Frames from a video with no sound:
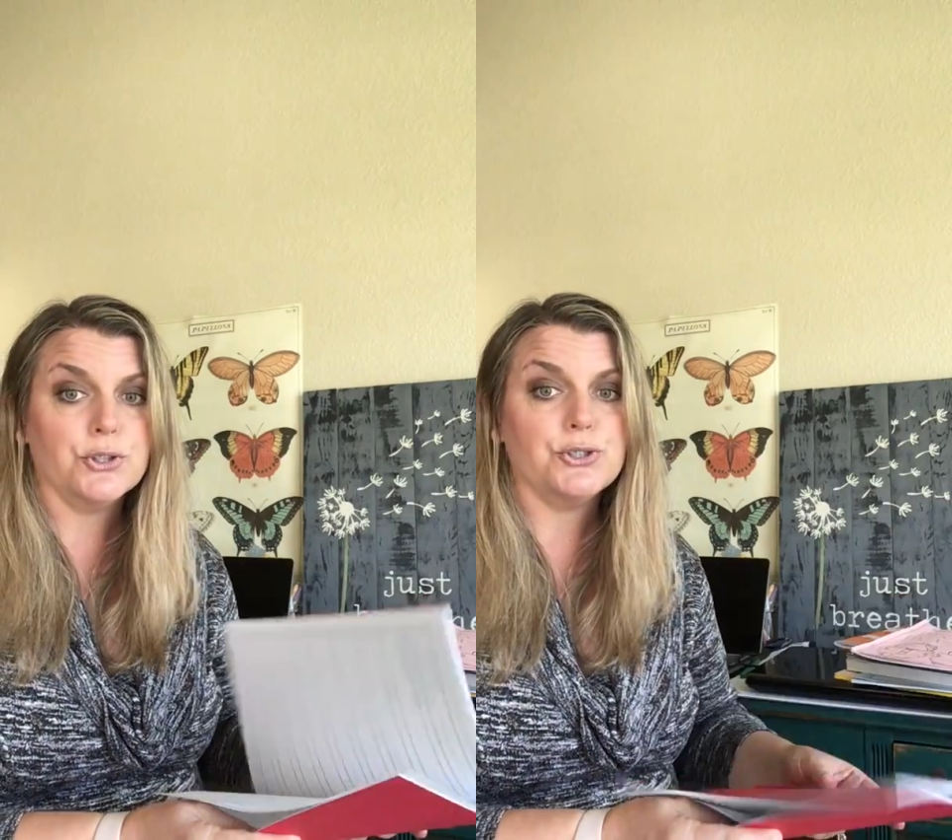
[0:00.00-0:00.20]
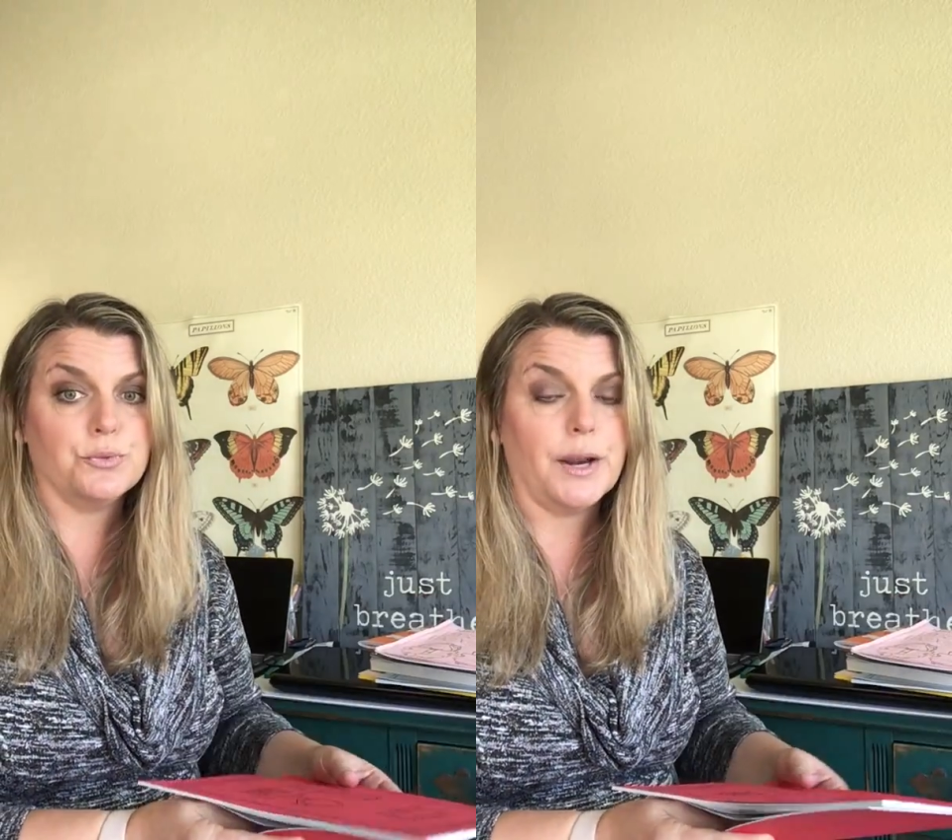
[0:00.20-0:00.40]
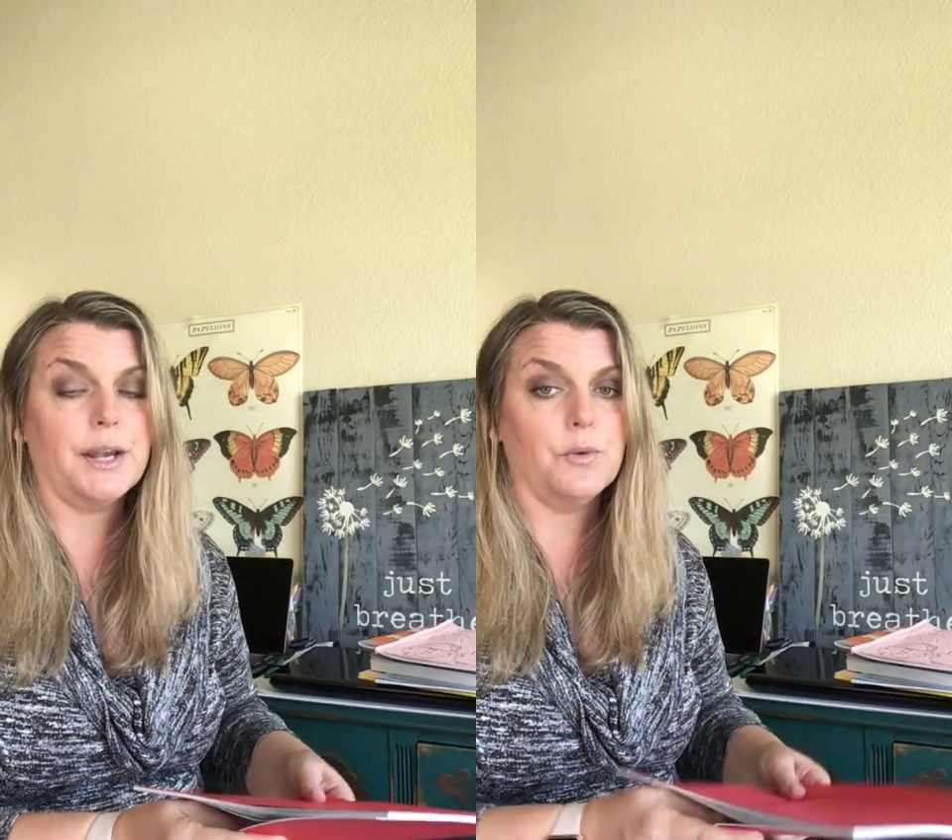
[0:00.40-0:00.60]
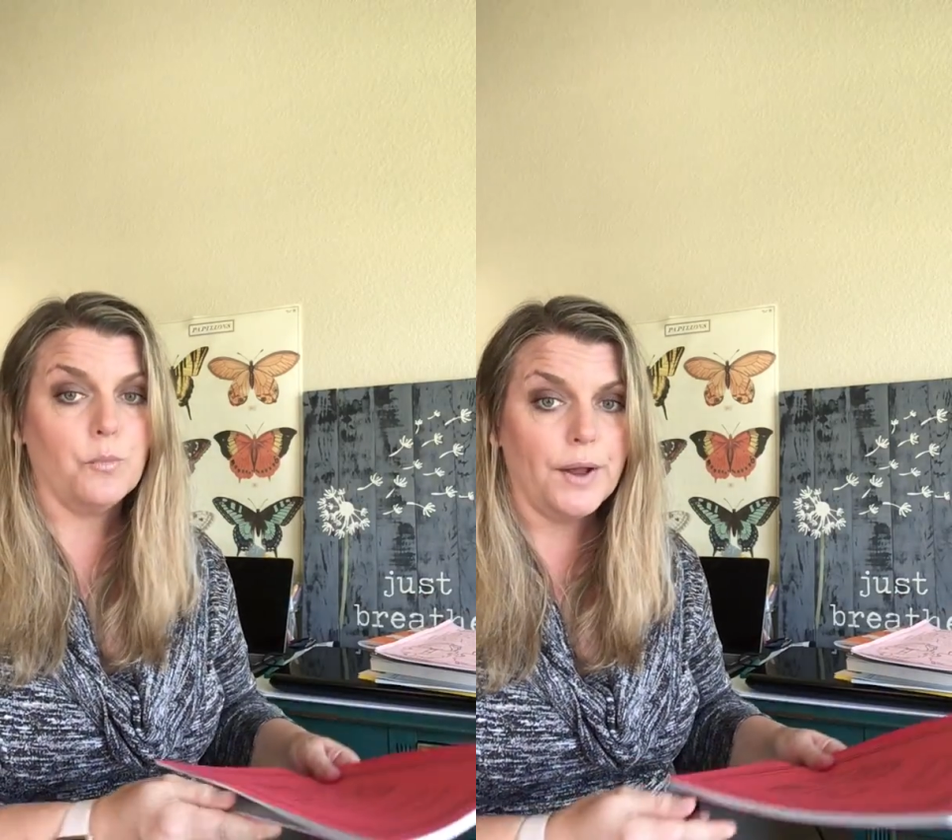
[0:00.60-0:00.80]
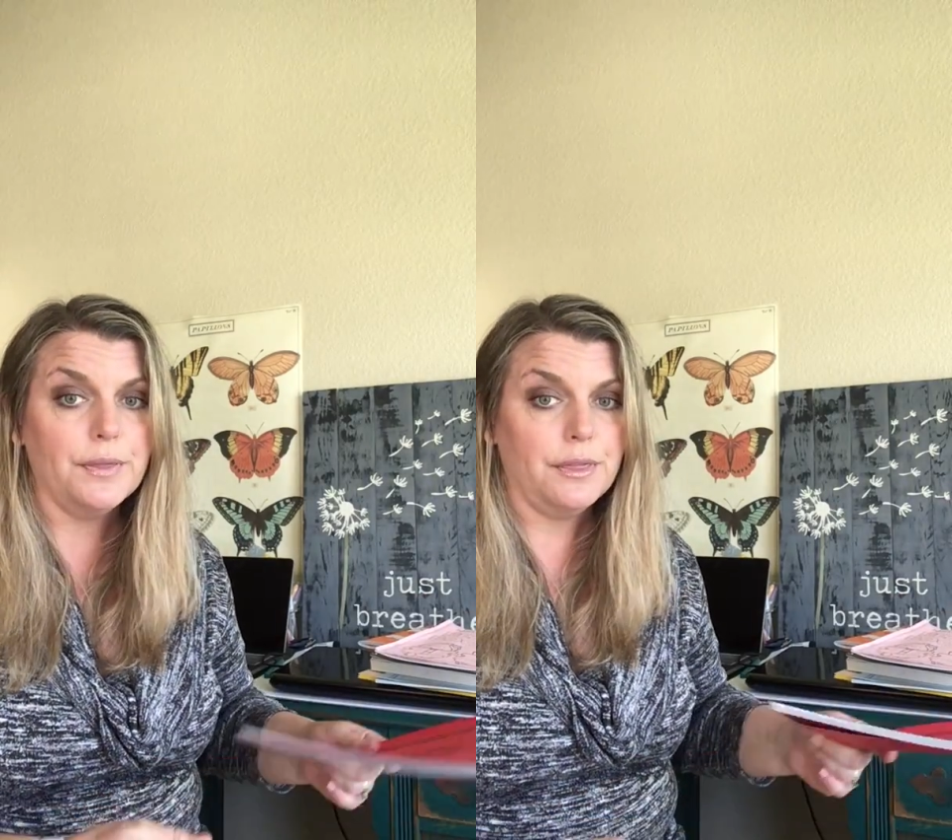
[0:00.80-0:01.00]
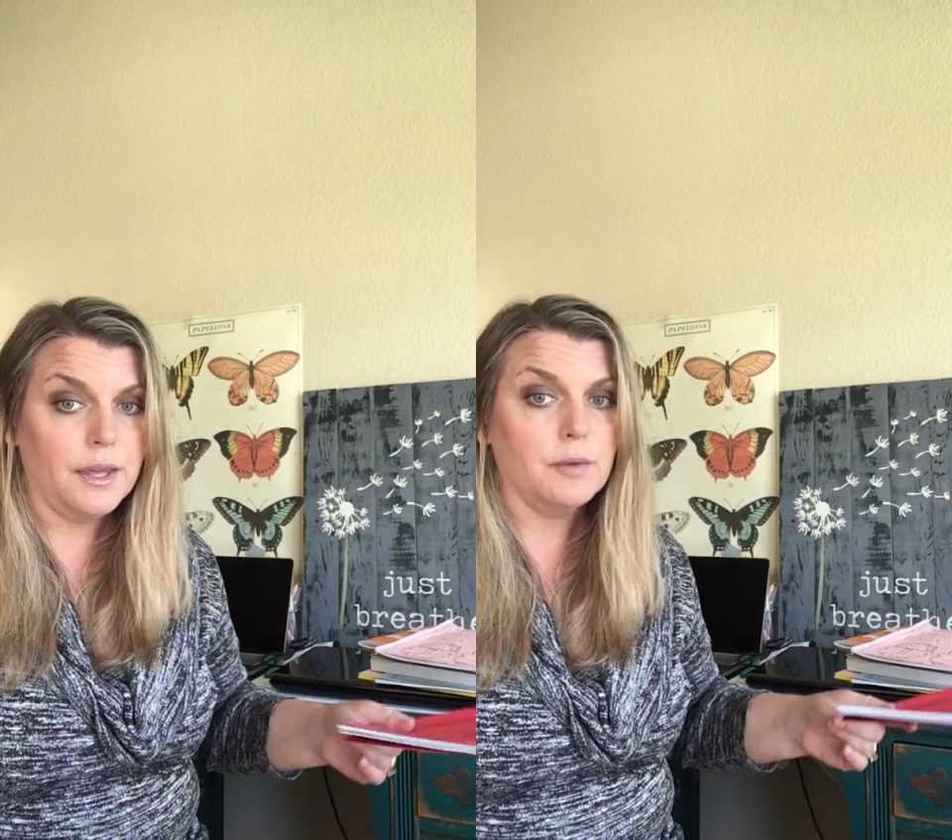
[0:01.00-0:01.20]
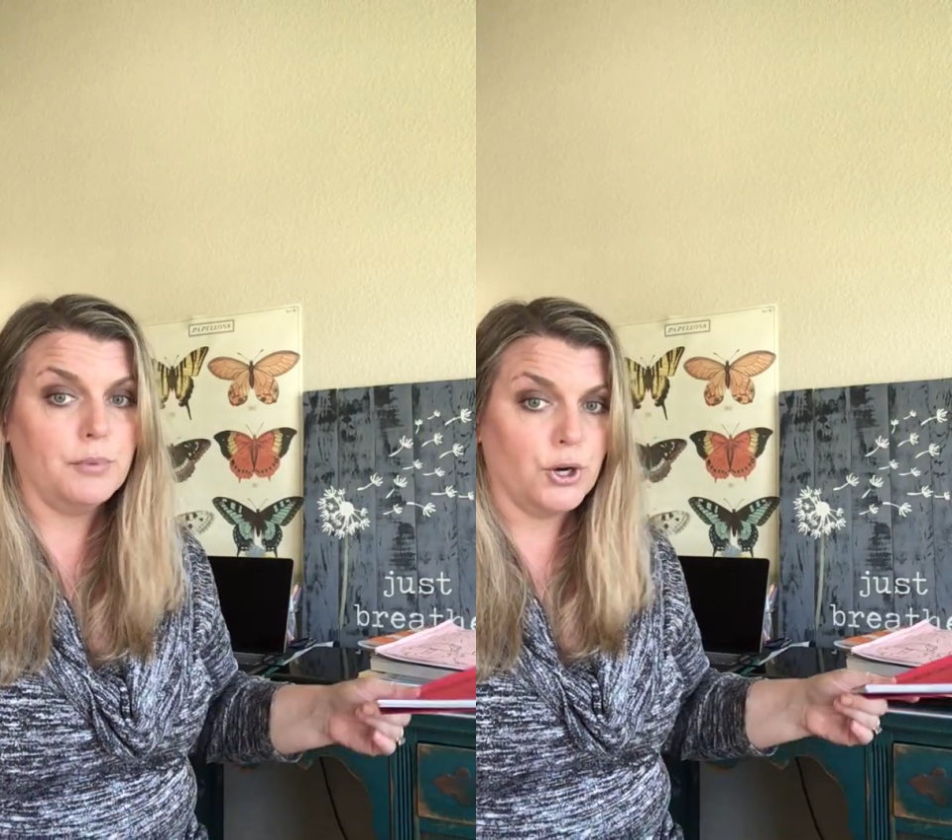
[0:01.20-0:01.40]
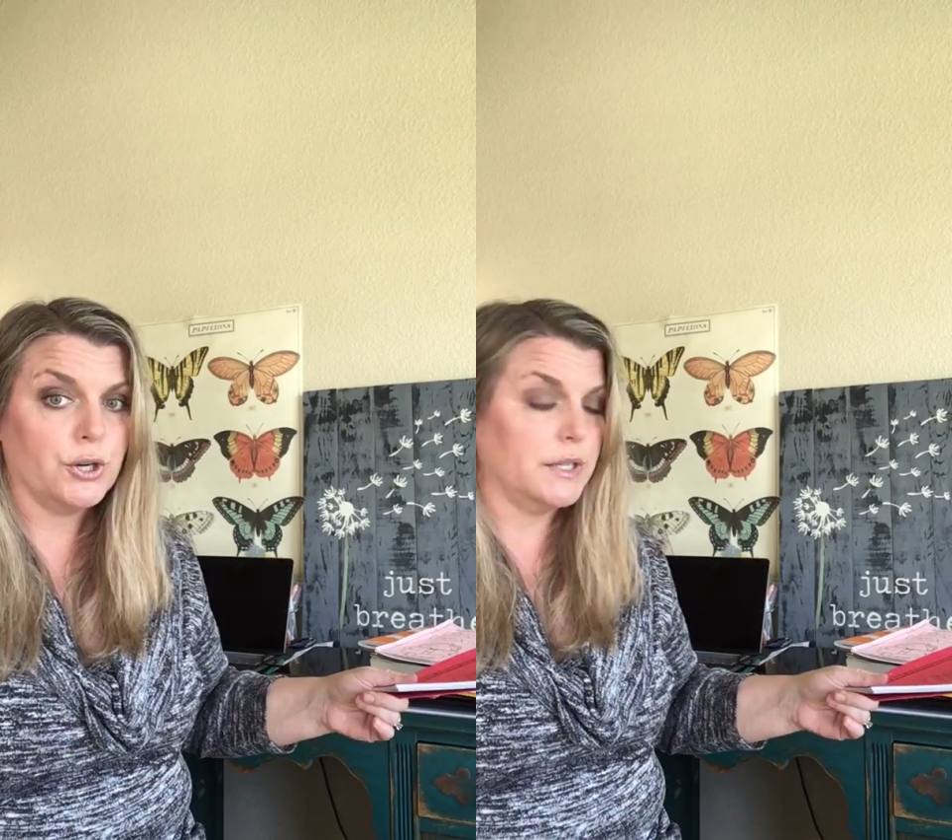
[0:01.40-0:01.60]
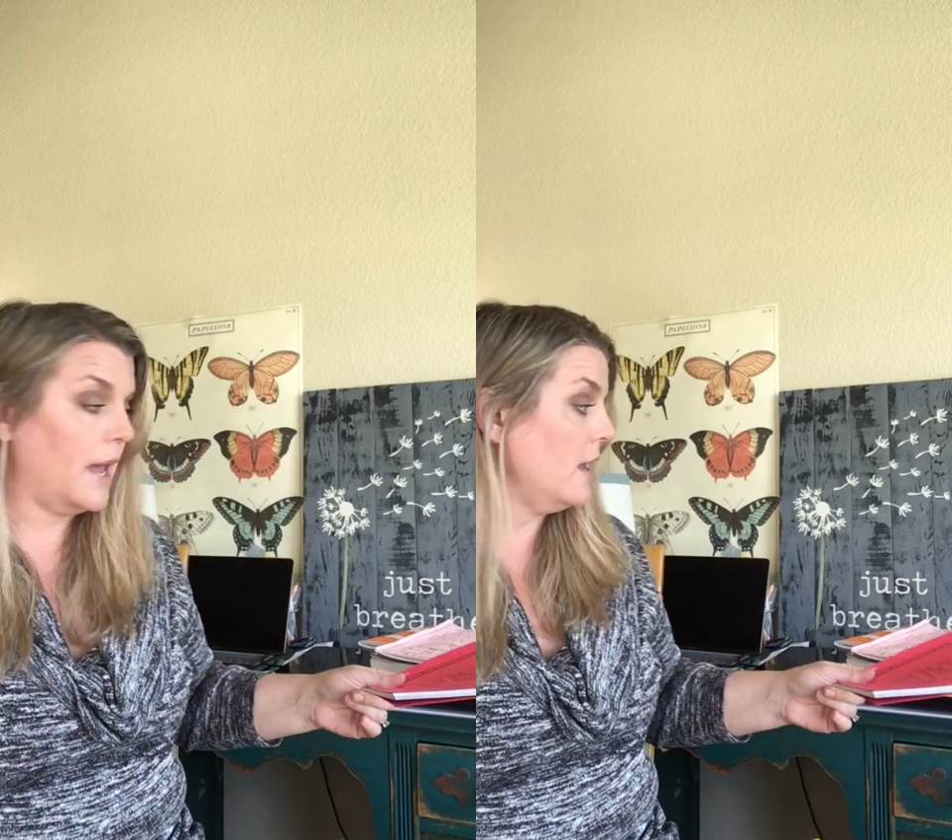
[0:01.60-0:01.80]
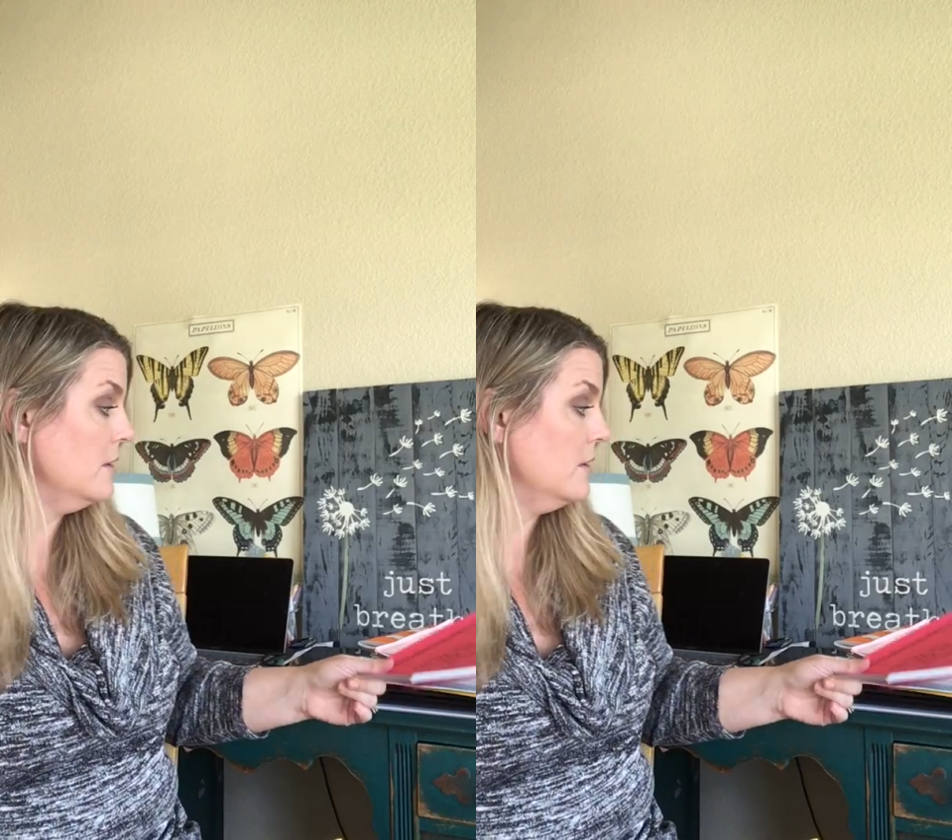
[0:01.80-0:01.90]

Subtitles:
as you're writing one thing per day.